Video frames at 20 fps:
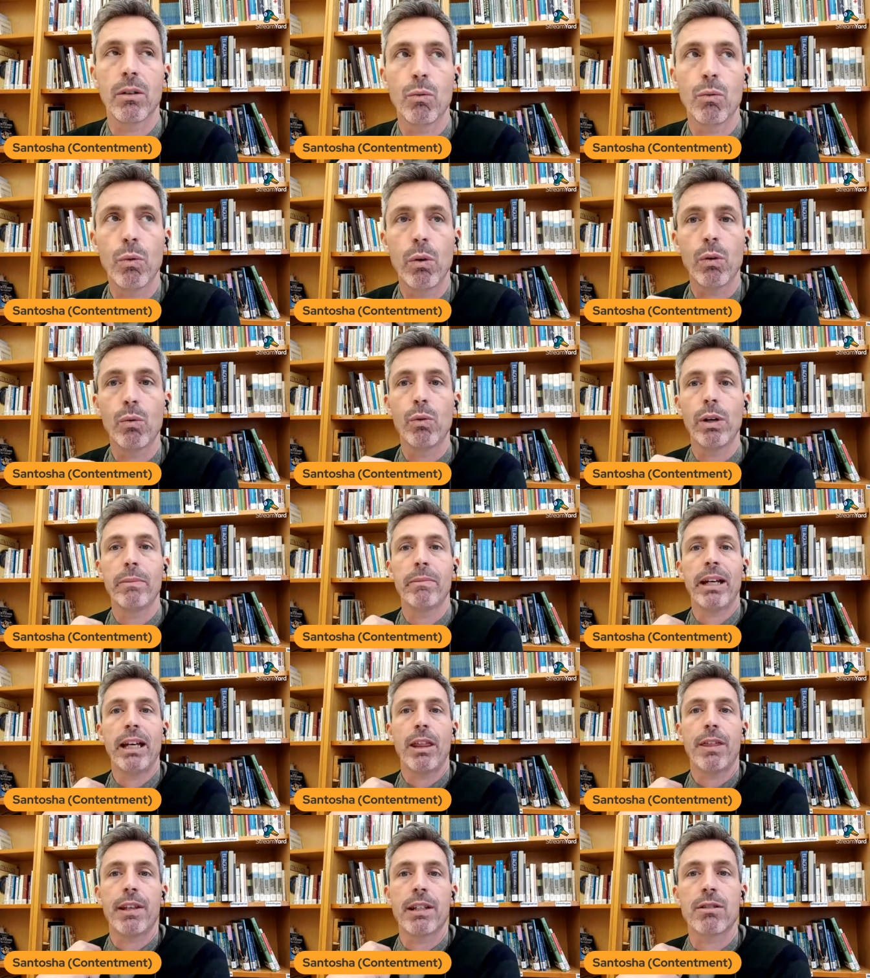we
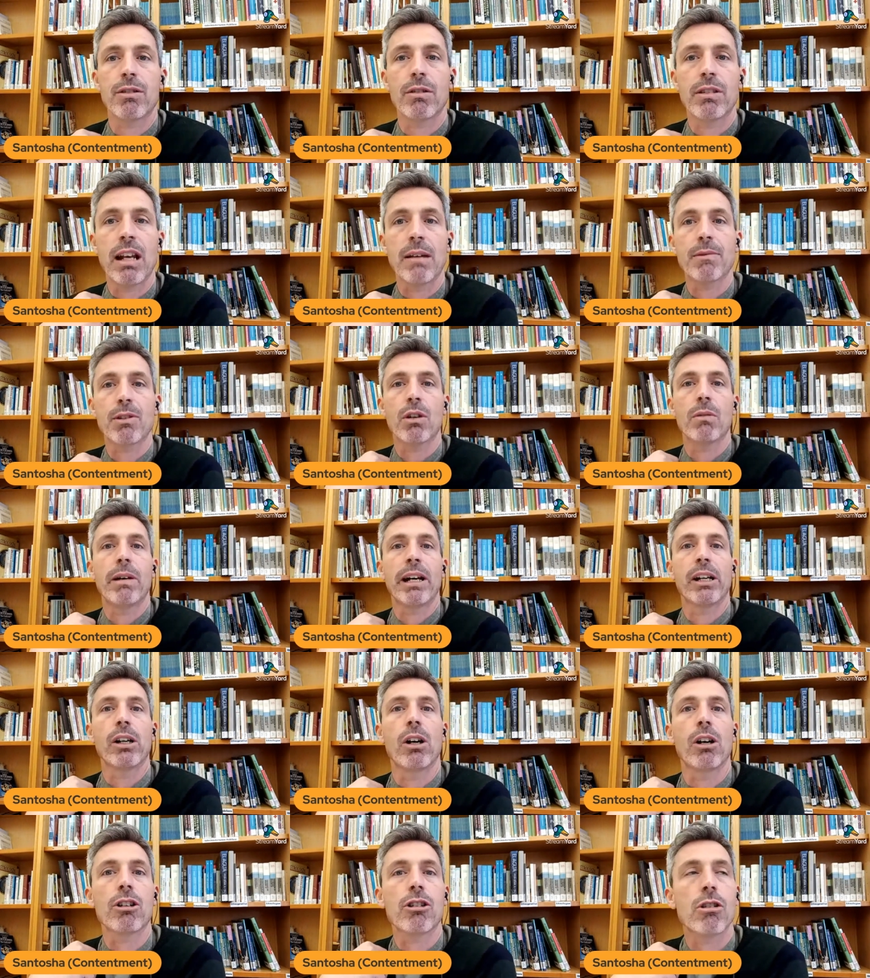may think sometimes oh my
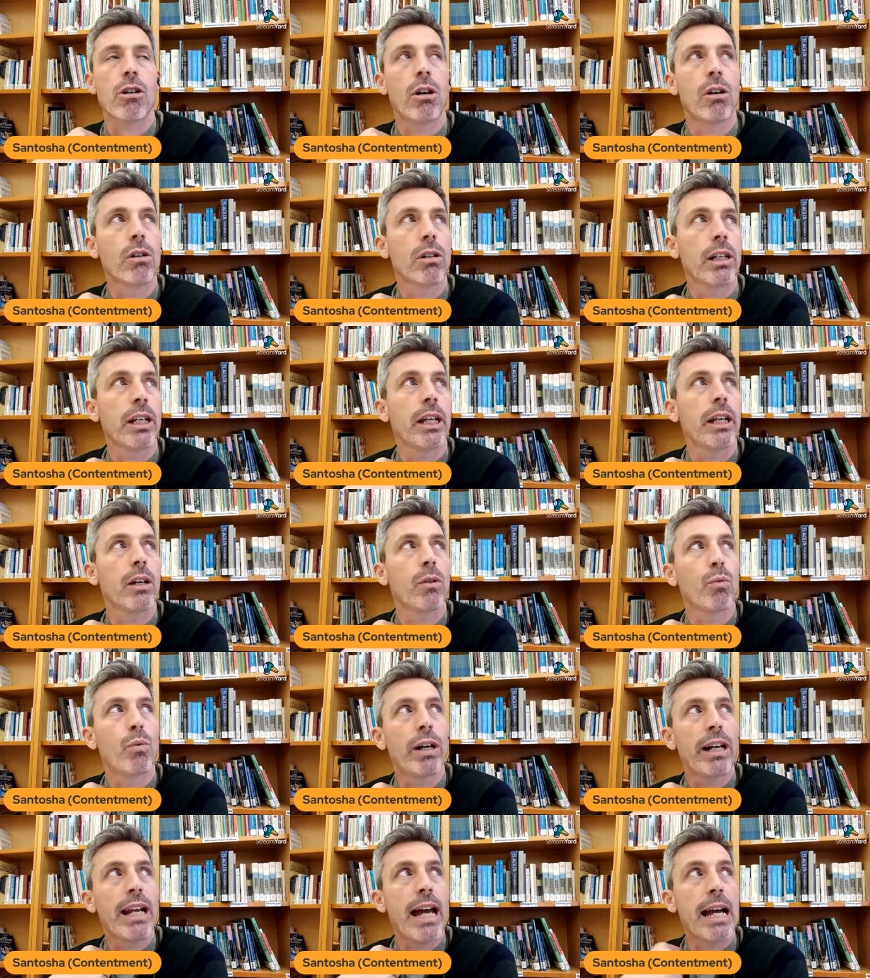gosh only
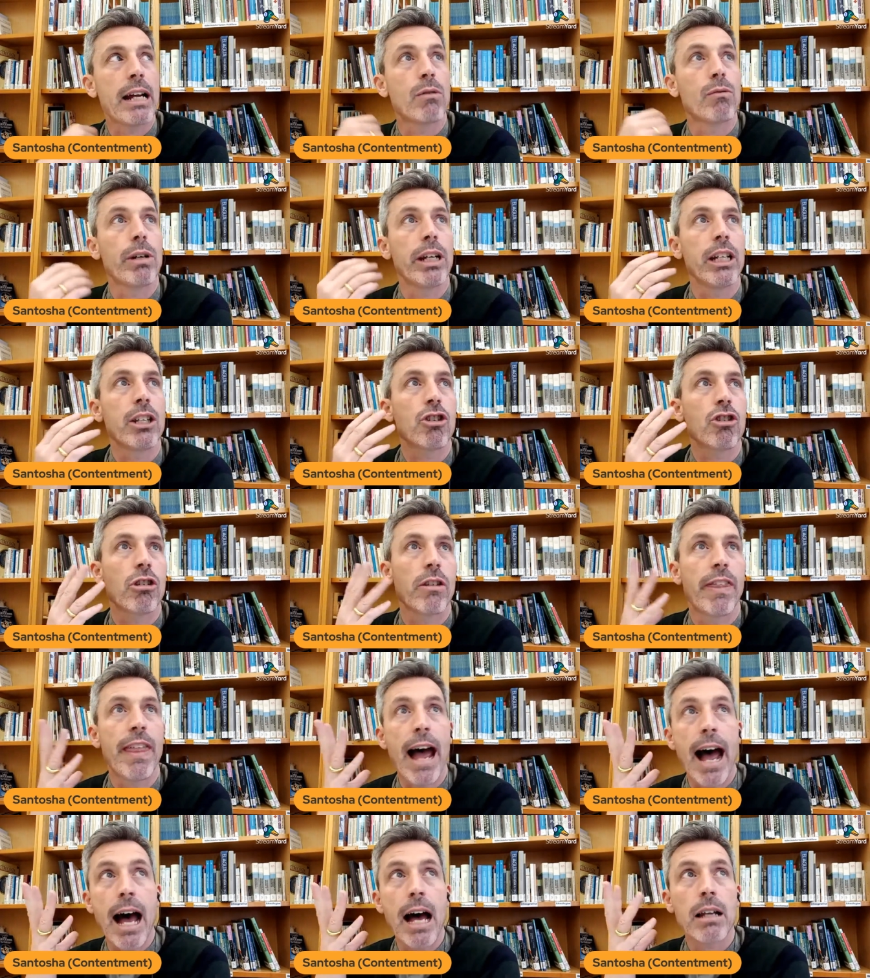when i reach
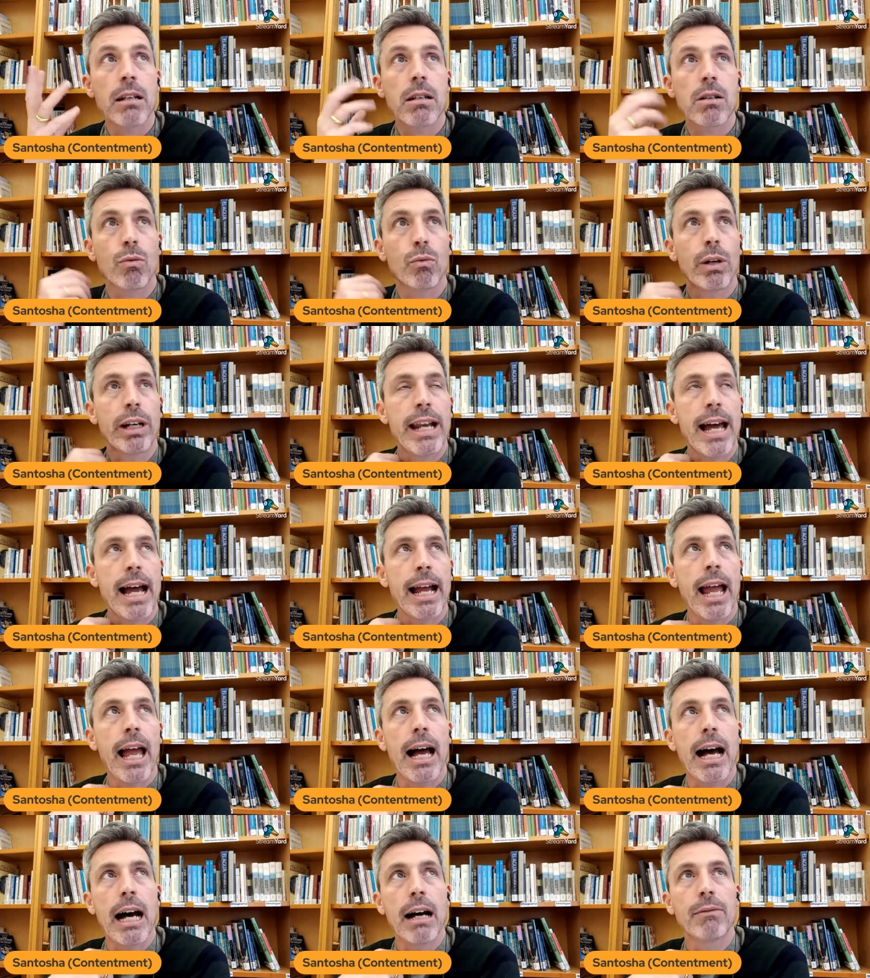that when i
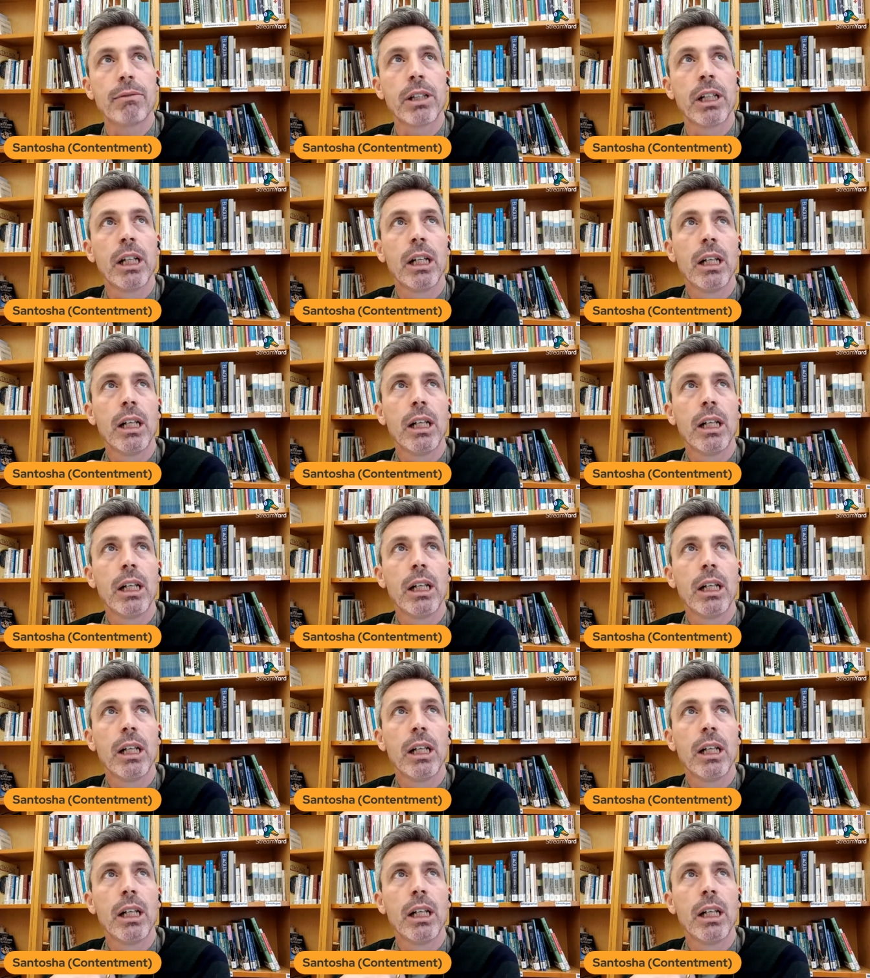have